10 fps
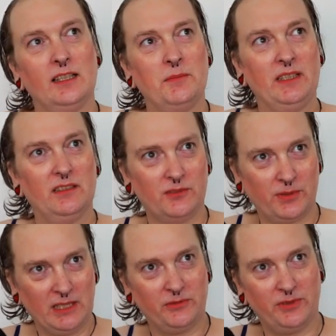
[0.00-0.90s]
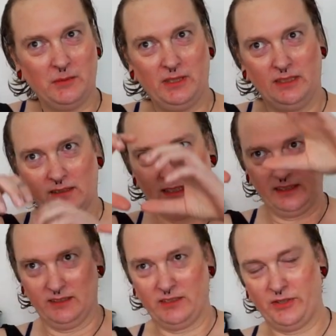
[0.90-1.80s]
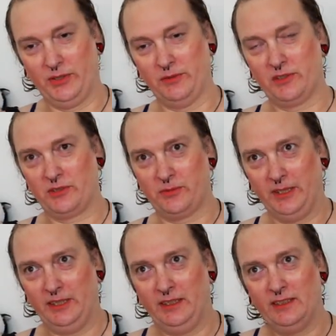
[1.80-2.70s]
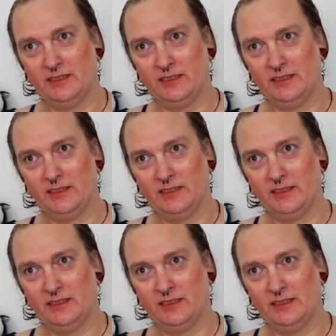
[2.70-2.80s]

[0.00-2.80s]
I mean, the trans family is like this huge tree,